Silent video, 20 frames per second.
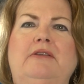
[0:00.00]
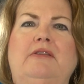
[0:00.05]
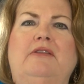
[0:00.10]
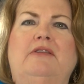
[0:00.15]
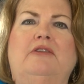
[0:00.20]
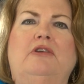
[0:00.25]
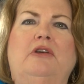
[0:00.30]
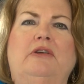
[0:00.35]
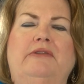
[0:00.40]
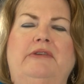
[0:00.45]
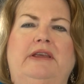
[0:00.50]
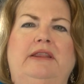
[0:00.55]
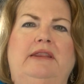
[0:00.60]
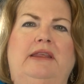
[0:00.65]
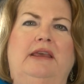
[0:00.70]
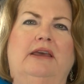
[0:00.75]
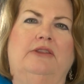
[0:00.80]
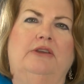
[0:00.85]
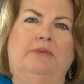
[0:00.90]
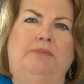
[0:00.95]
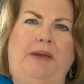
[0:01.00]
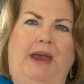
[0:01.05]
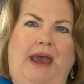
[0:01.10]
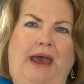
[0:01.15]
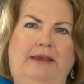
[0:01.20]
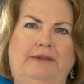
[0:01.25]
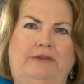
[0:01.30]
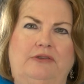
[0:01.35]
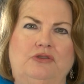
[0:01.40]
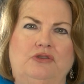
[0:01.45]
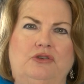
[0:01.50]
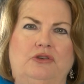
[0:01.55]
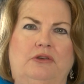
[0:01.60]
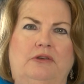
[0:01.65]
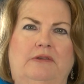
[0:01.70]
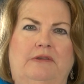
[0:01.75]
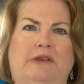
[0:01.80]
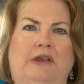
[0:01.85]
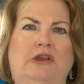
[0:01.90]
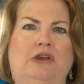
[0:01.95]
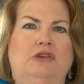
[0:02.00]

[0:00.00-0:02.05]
serving the other passengers,